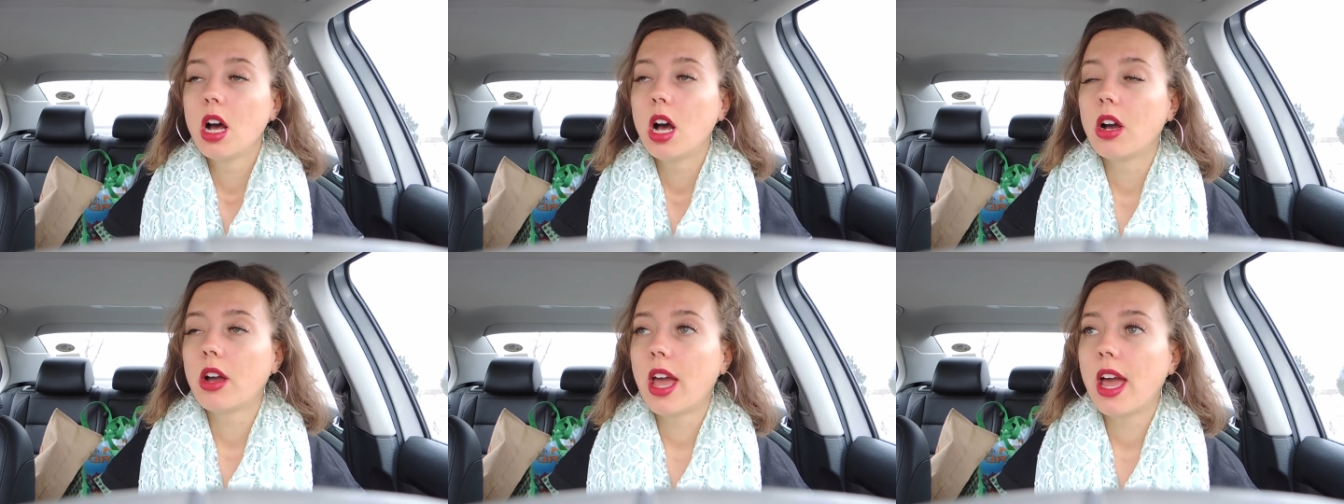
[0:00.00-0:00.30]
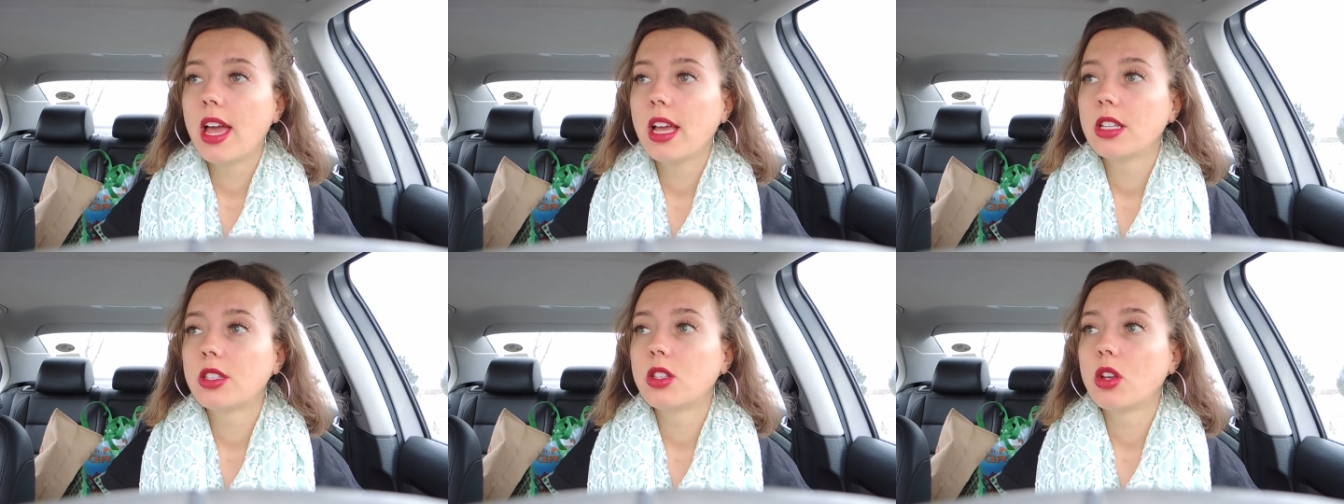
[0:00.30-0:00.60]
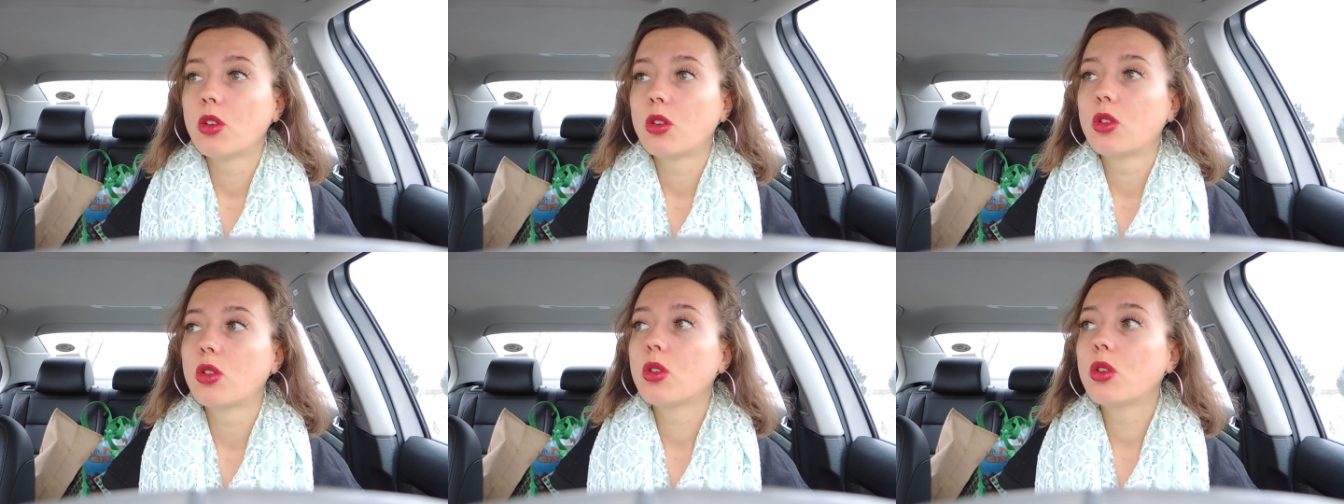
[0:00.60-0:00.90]
Okay,
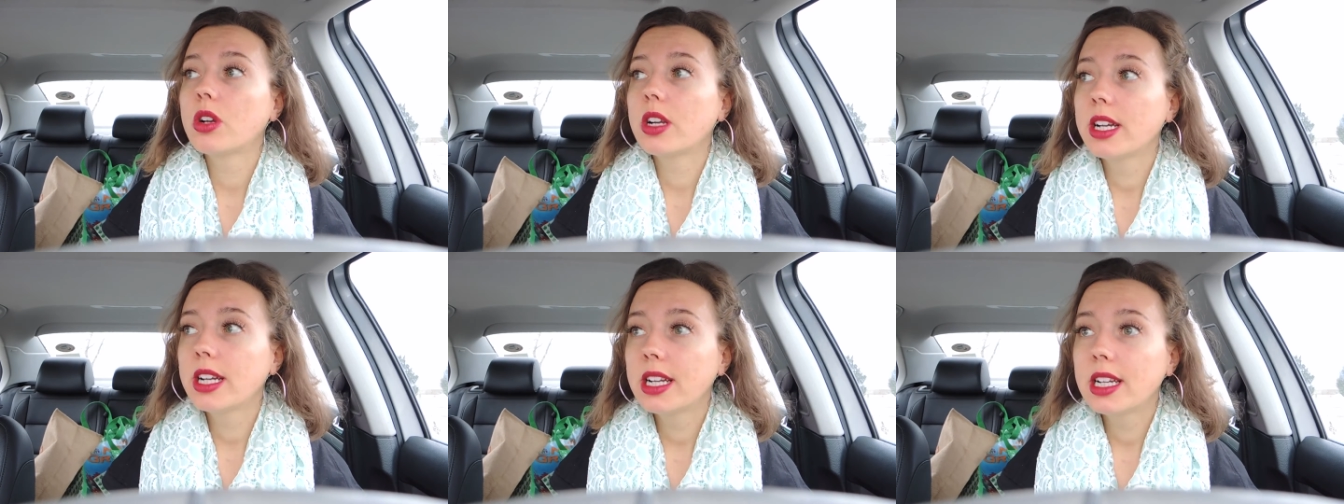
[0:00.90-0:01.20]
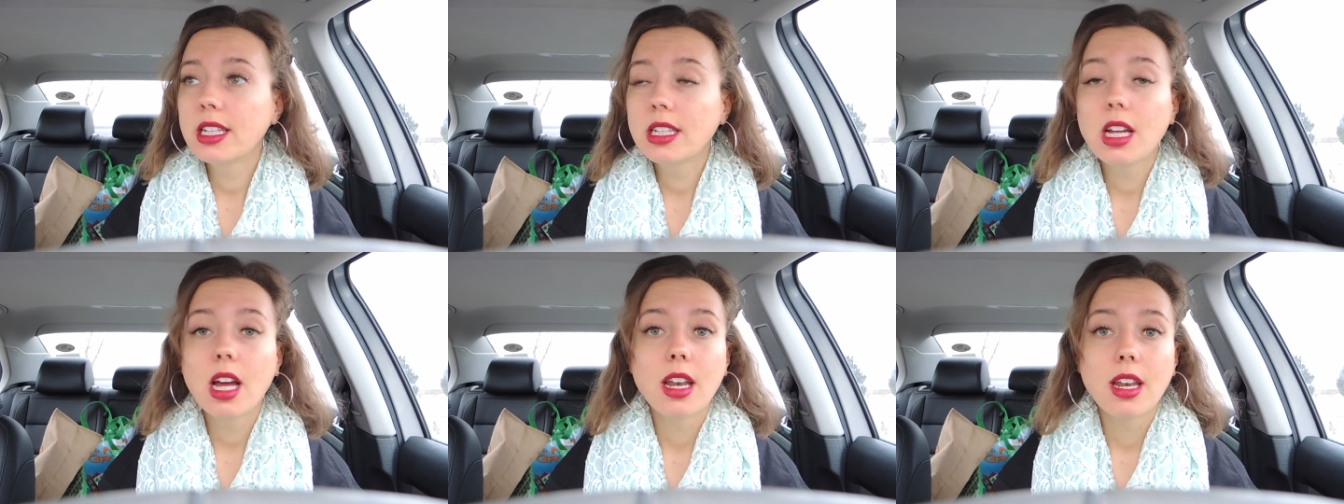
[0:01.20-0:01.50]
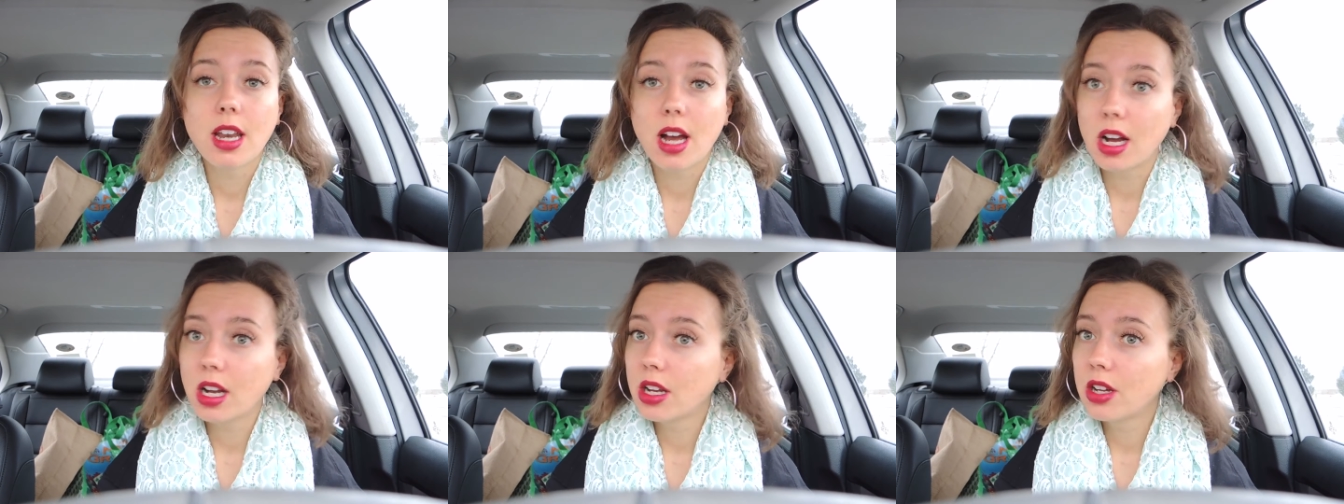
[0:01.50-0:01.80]
so chlorine,
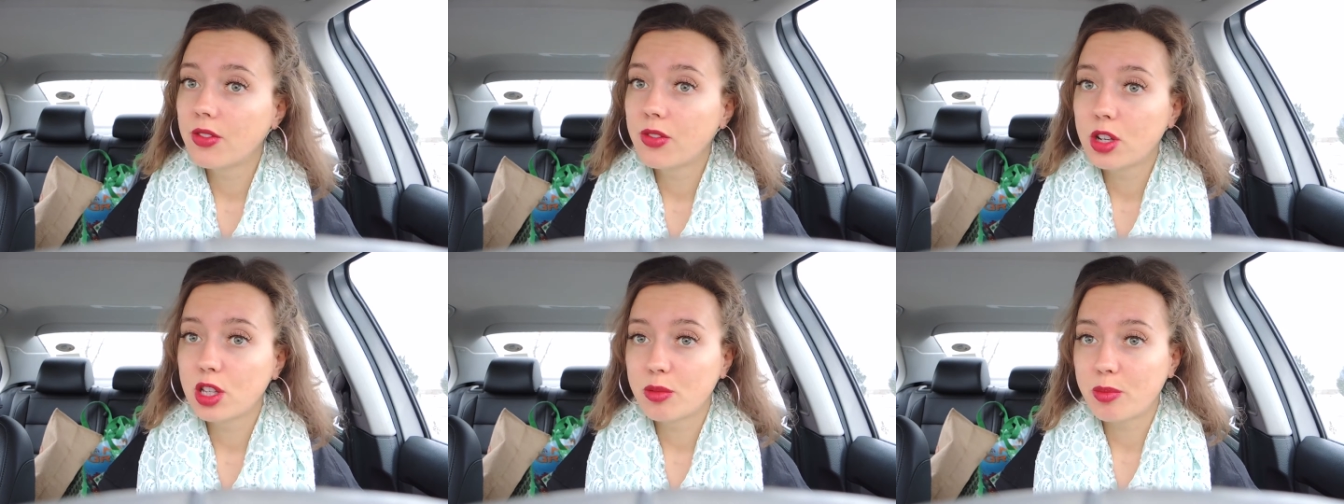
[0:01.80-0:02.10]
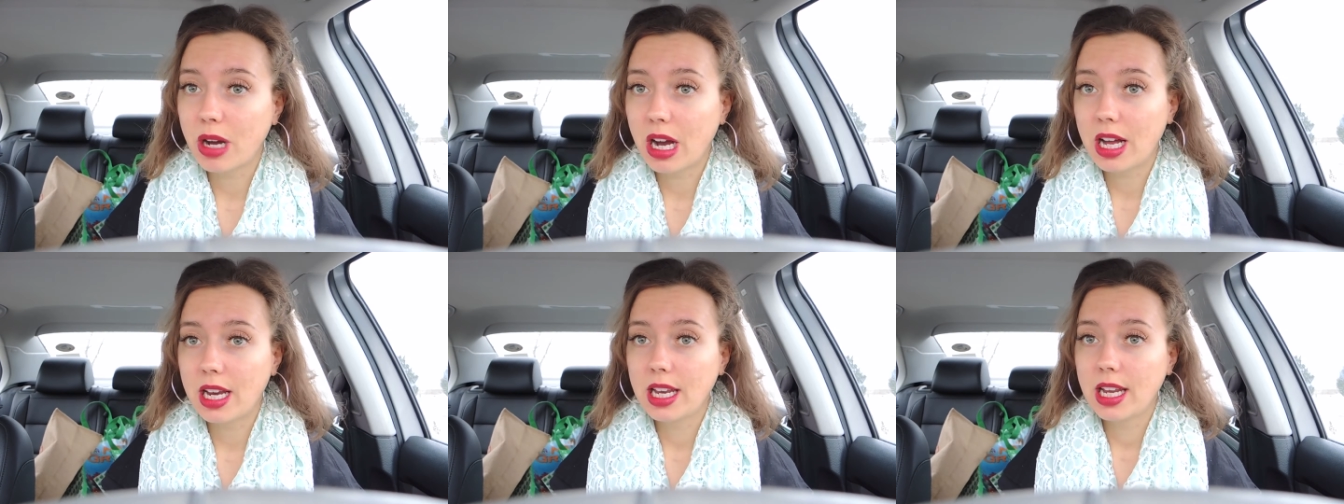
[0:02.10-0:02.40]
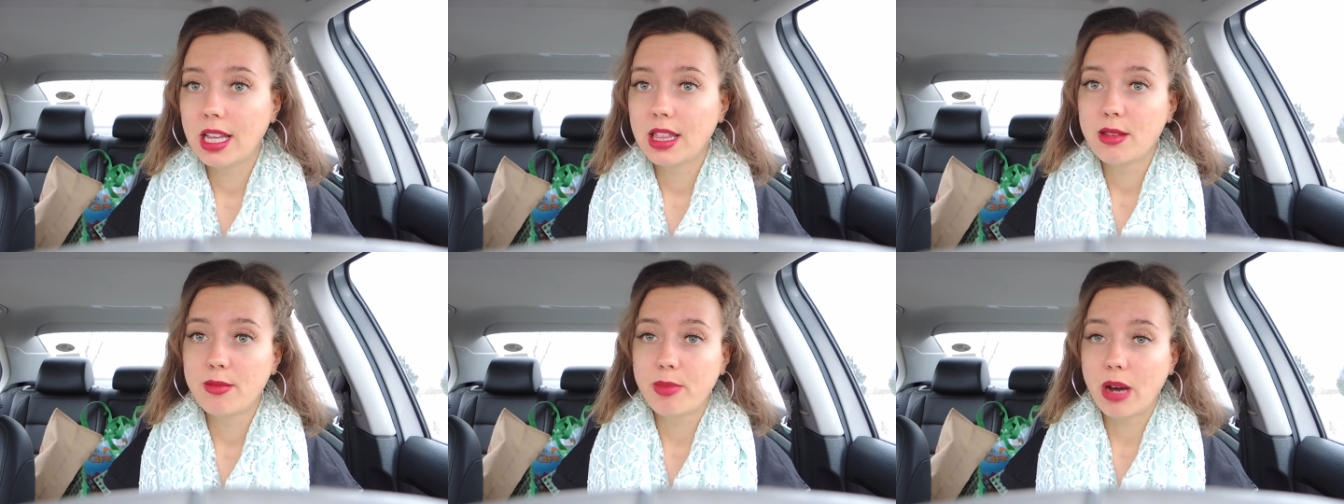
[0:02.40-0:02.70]
not good for the
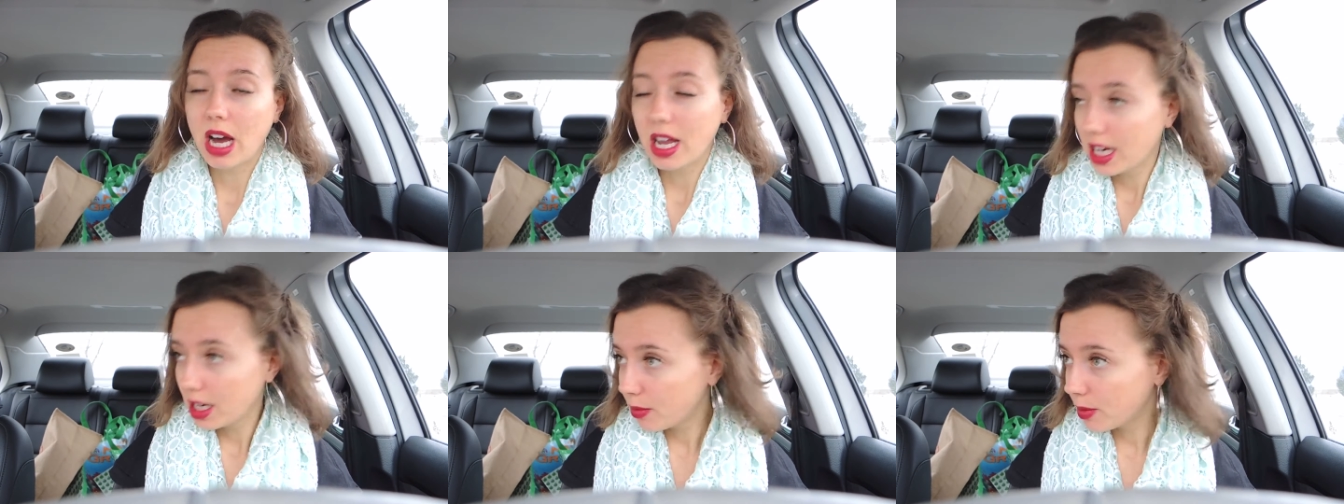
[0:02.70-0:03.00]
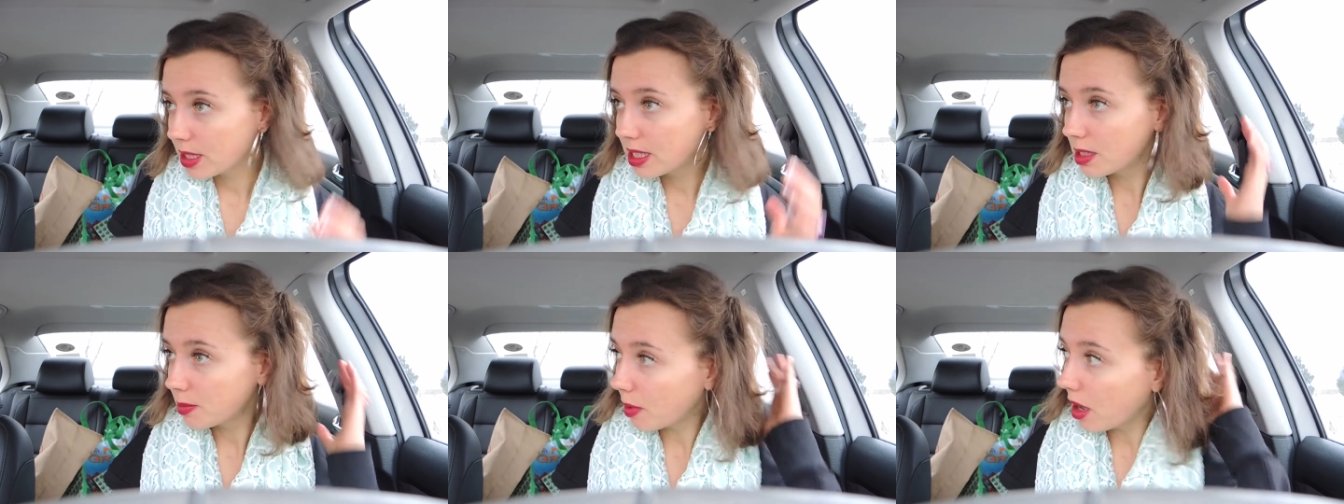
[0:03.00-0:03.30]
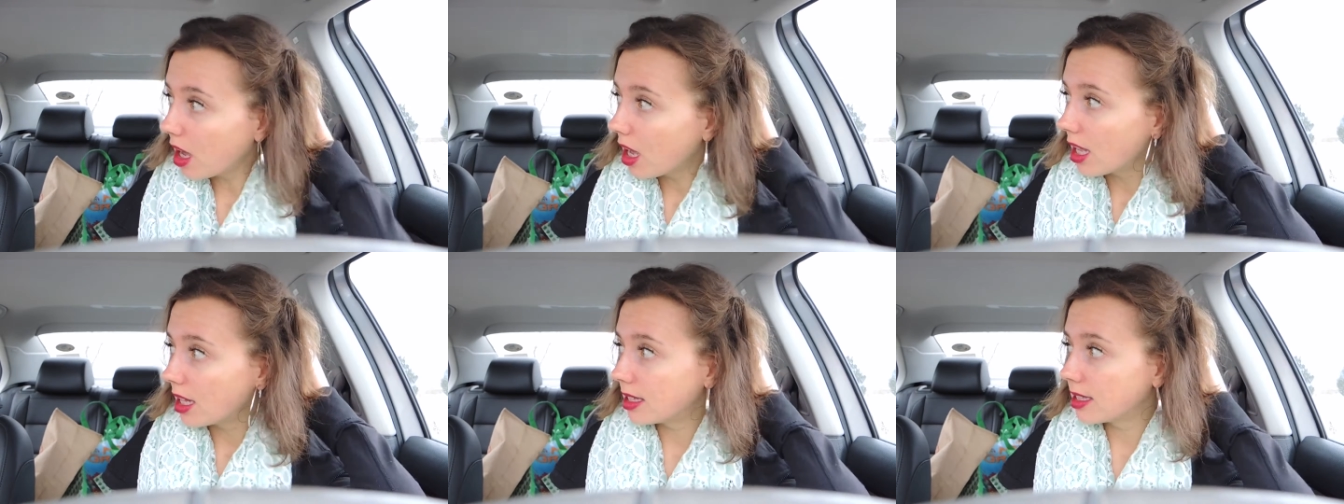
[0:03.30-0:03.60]
body, and the body
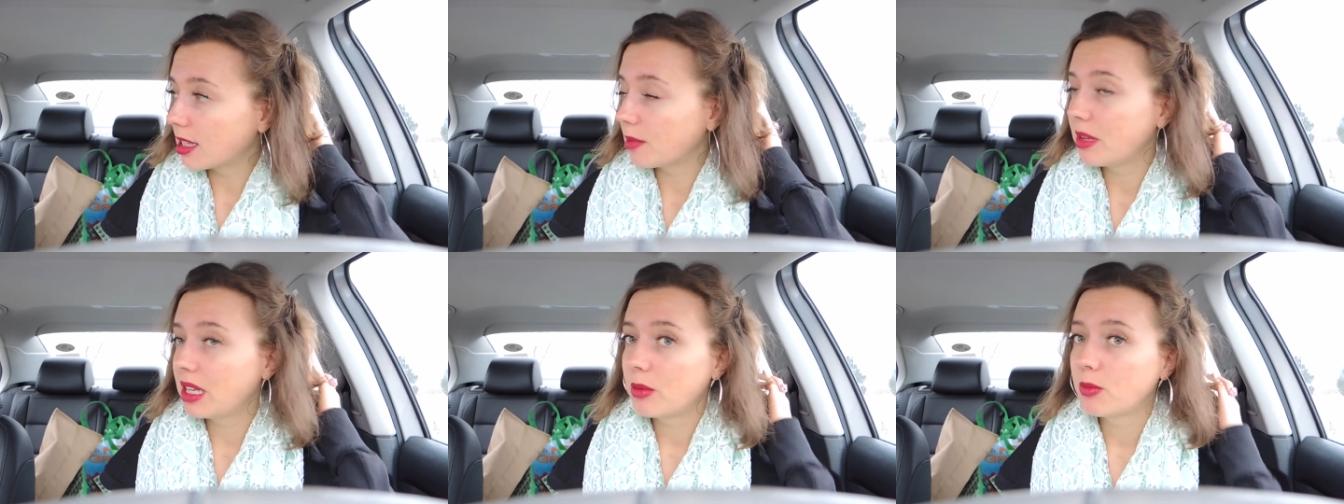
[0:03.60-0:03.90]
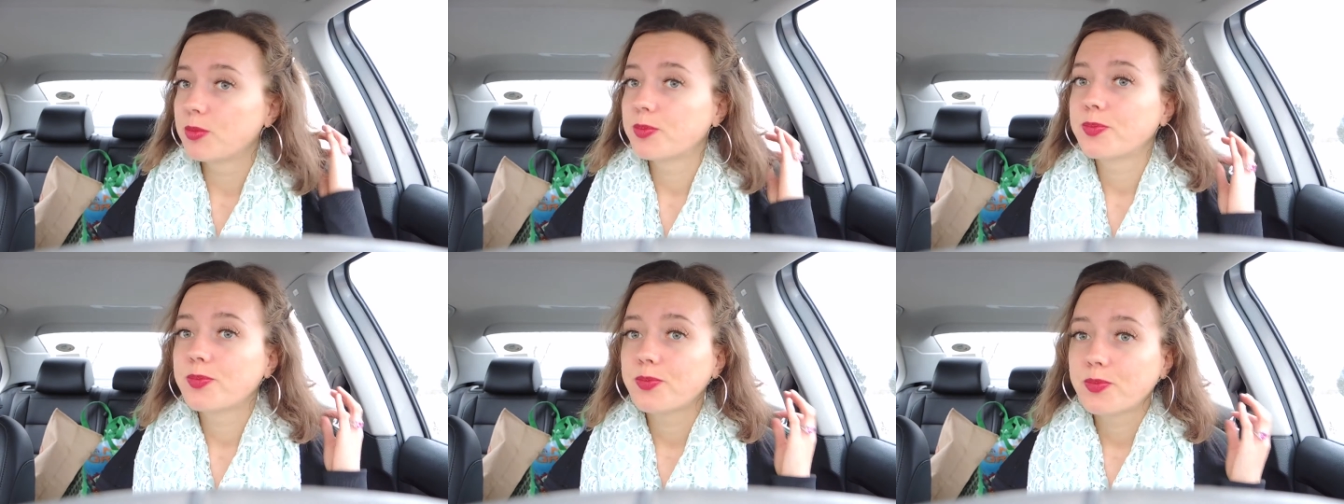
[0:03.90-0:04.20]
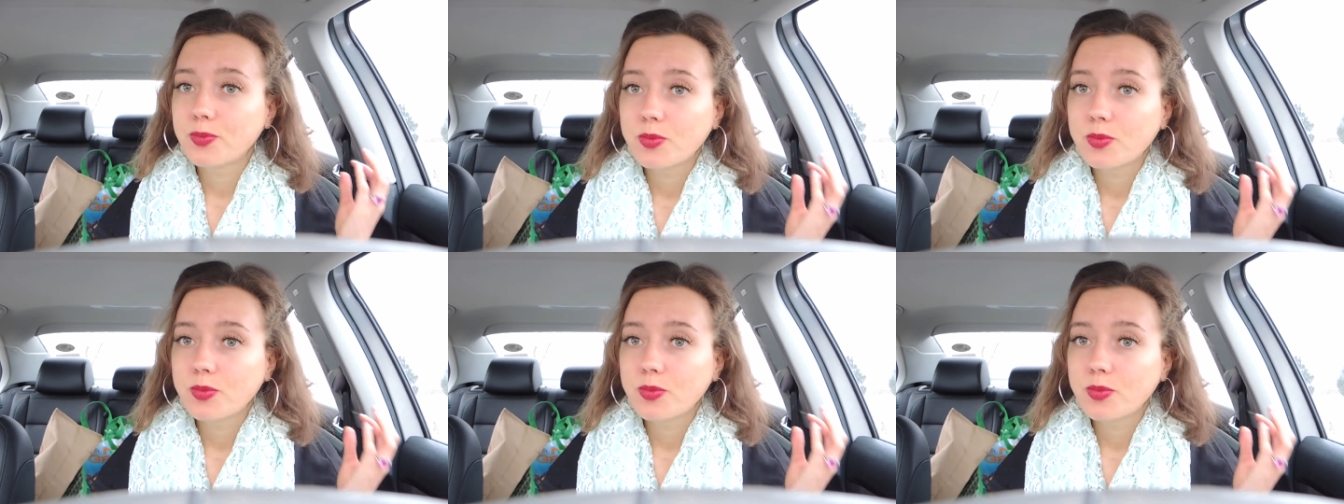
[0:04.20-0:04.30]
responds. I mean,